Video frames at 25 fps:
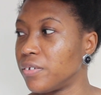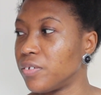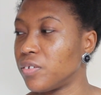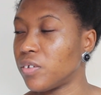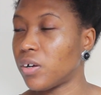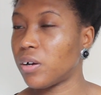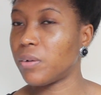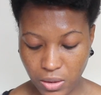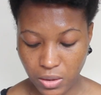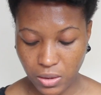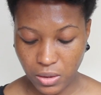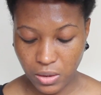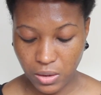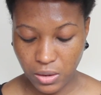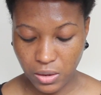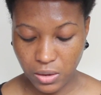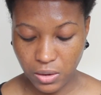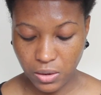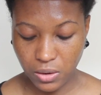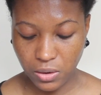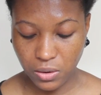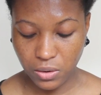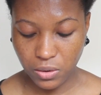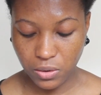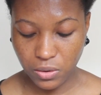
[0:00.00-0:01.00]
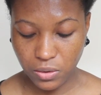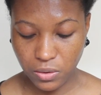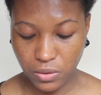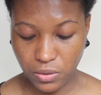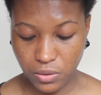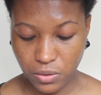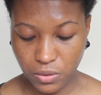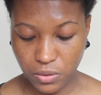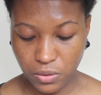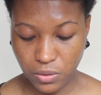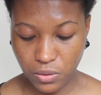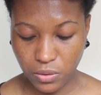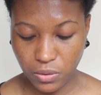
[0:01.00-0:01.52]
So
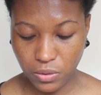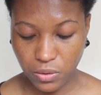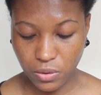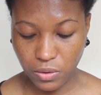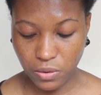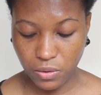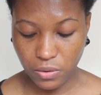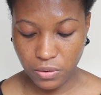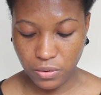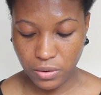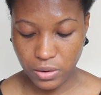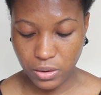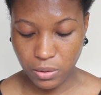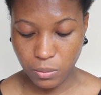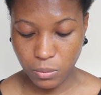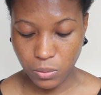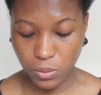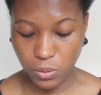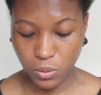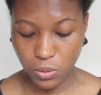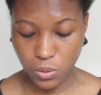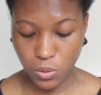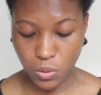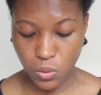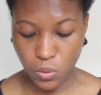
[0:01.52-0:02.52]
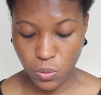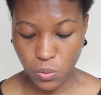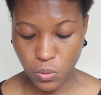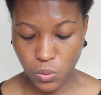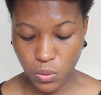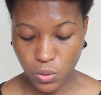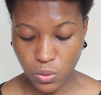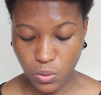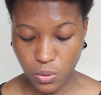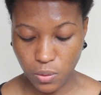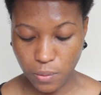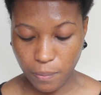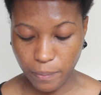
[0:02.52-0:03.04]
I will call
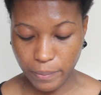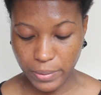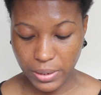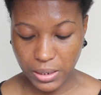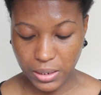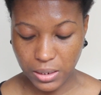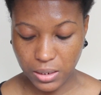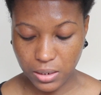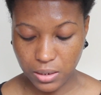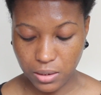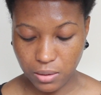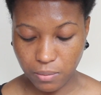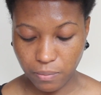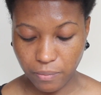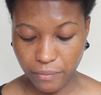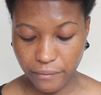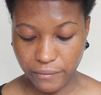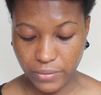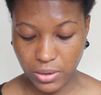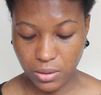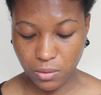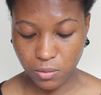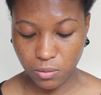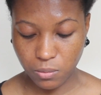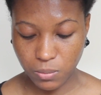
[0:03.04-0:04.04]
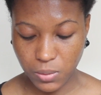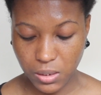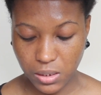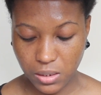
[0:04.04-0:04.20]
you back. I'm filming.